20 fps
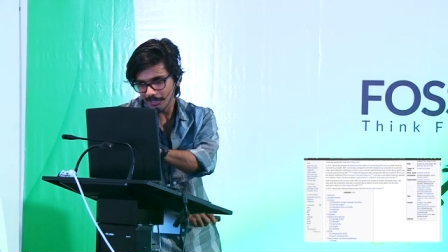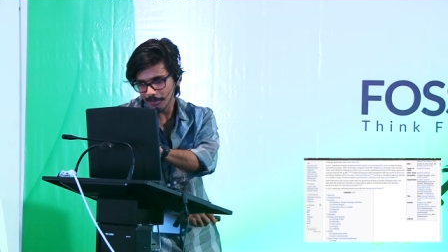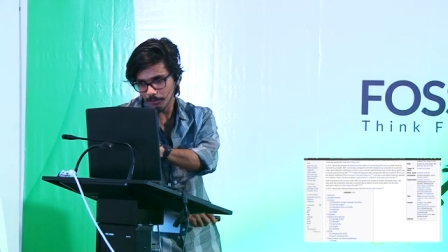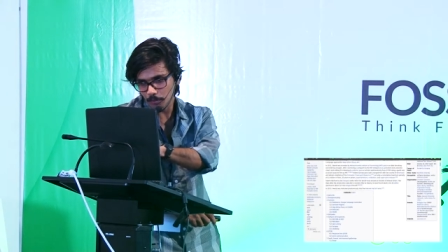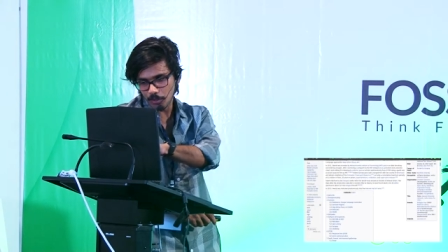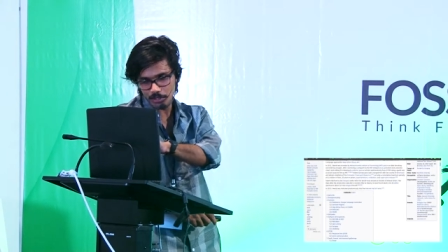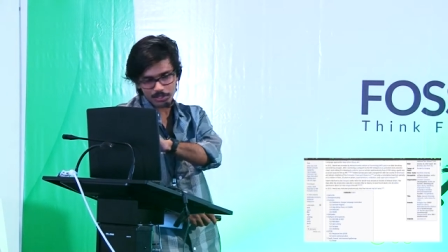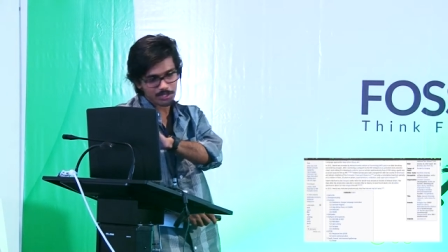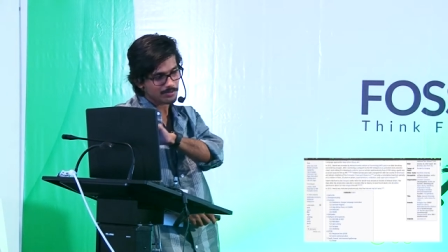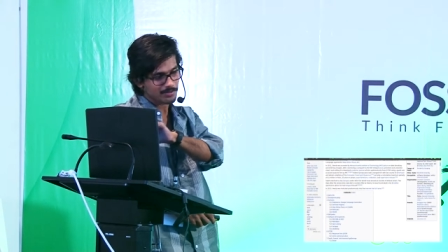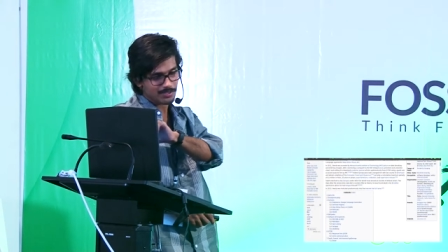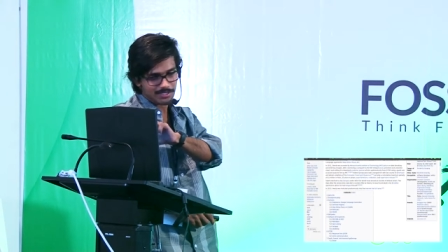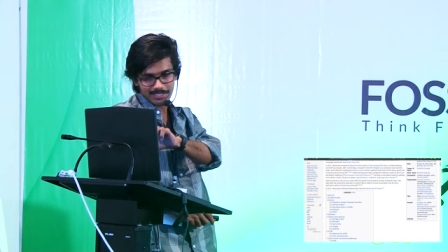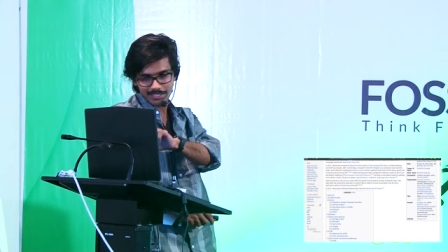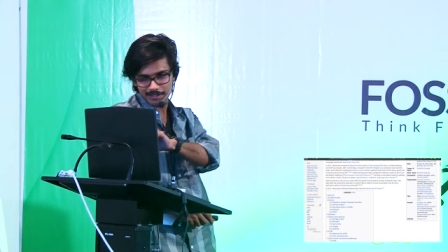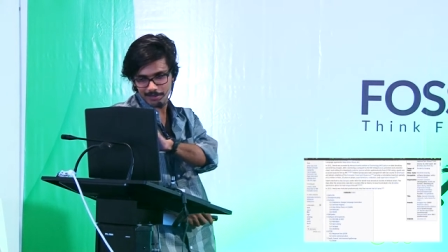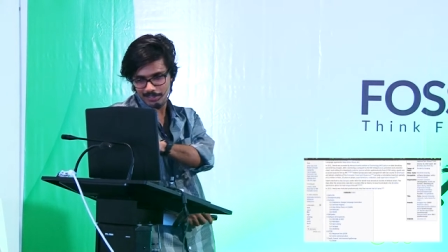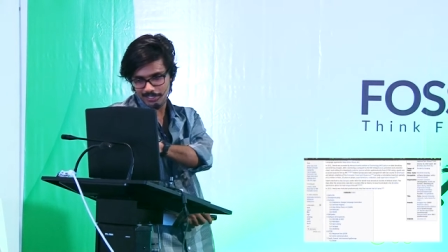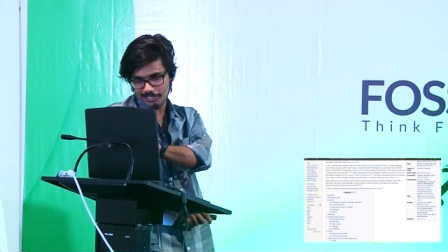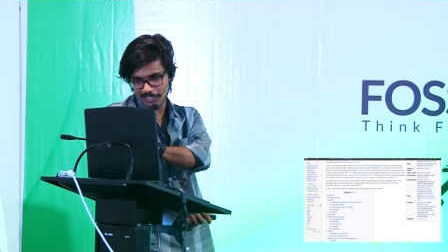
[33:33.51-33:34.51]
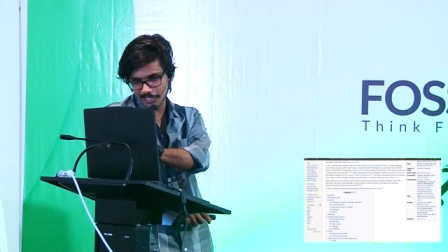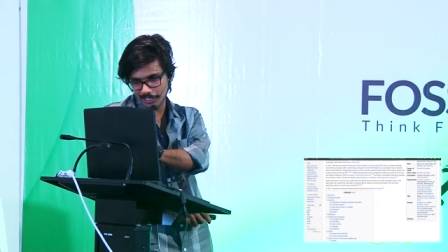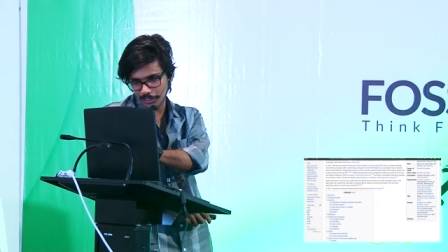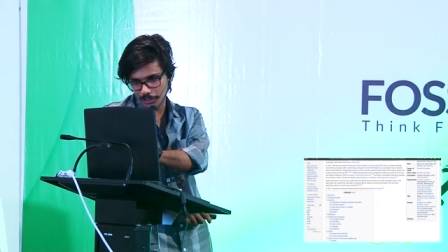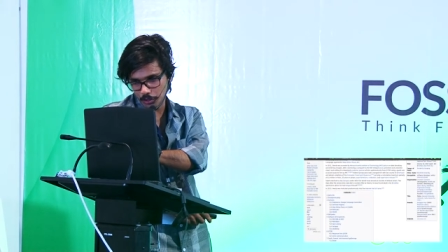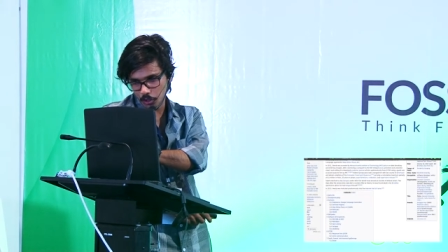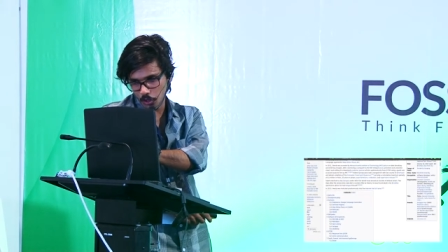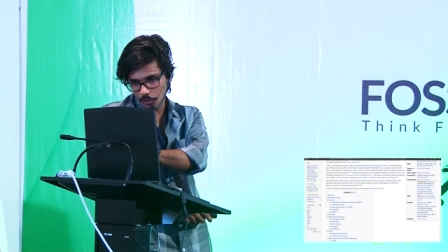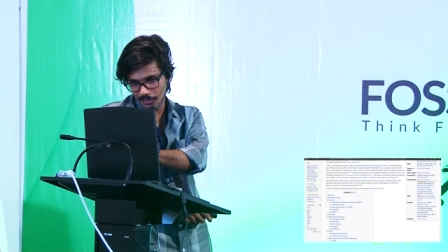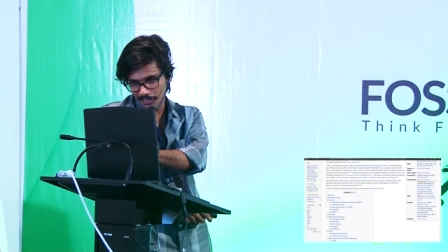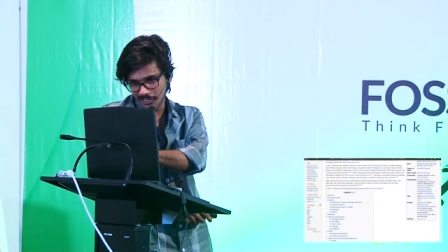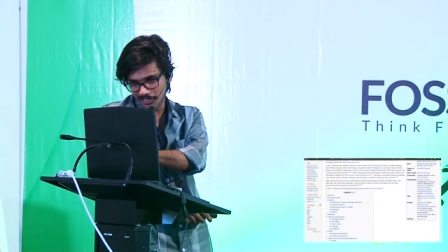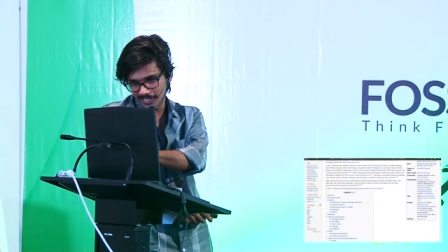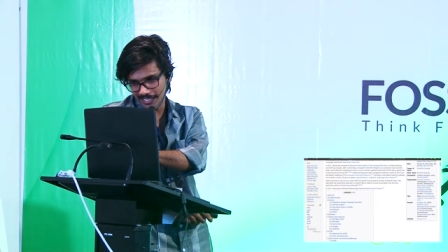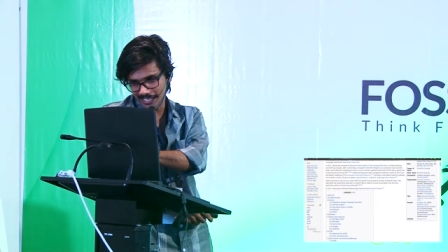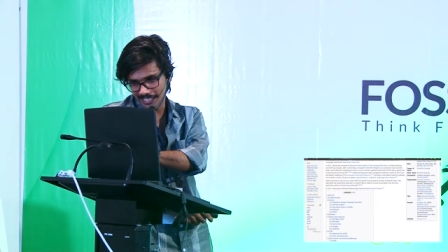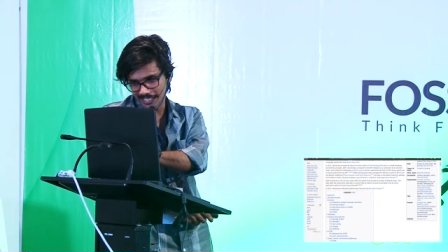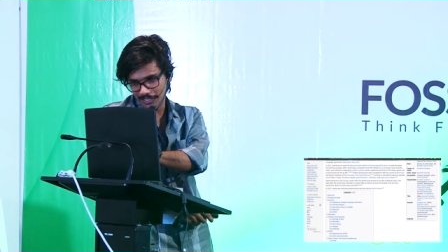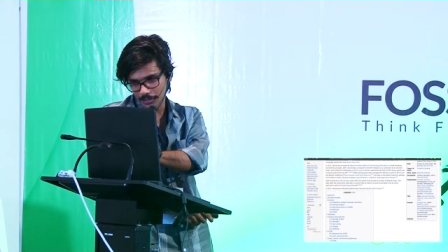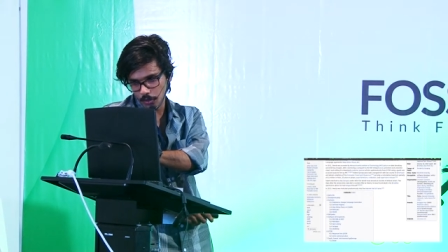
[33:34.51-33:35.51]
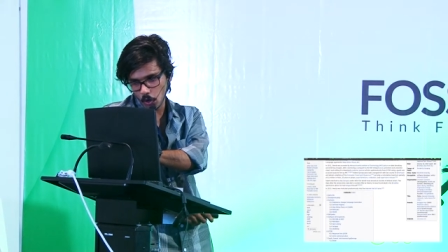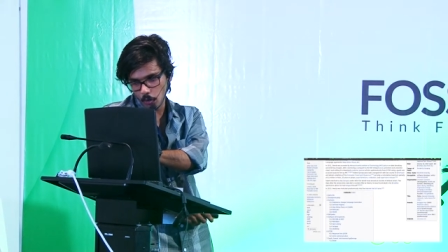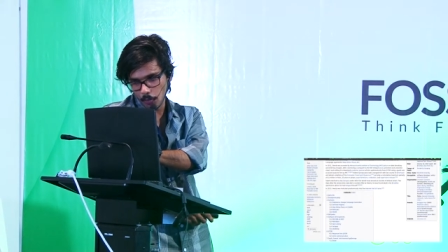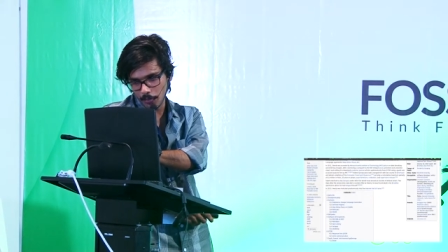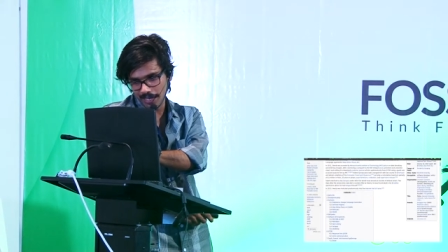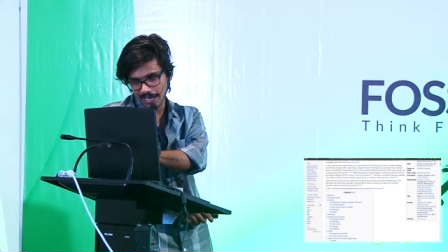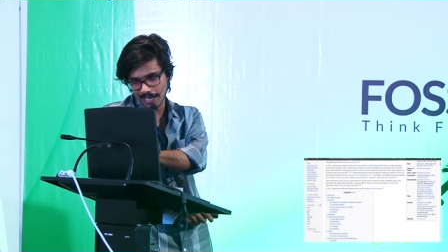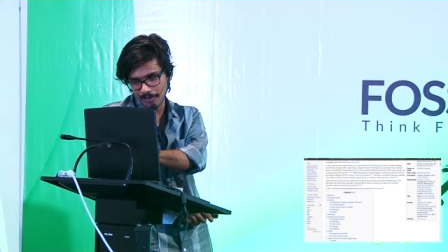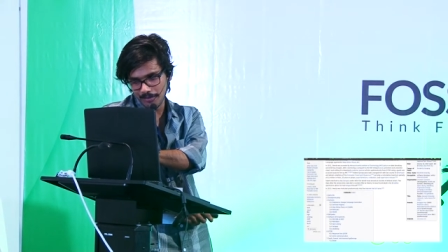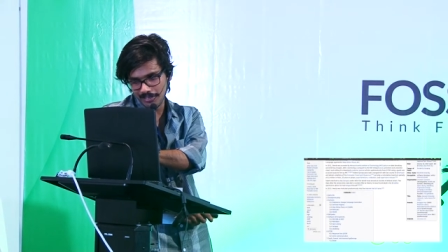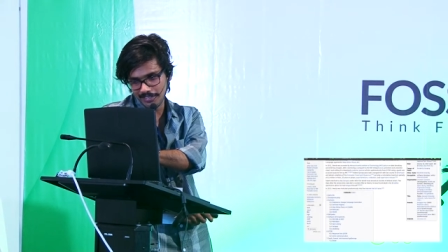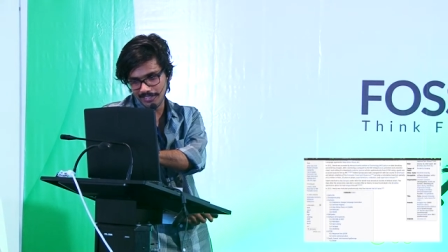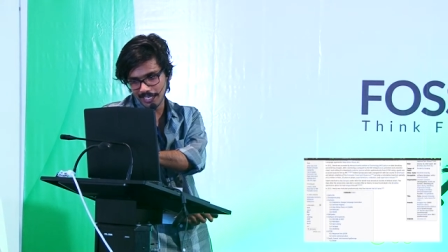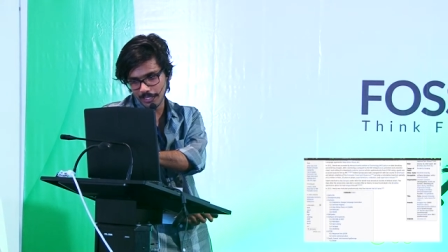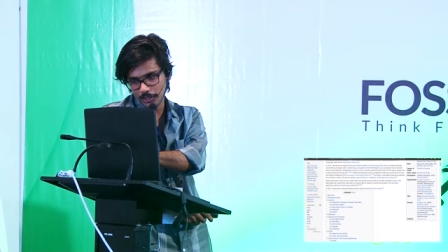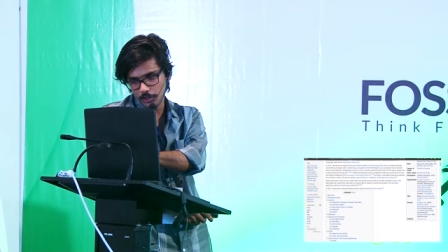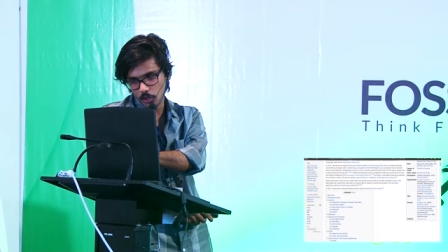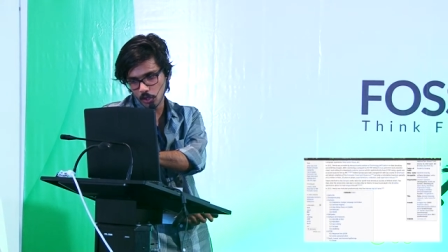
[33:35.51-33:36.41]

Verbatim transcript: Most of the Creative Commons, Reddit, Open Library, Dead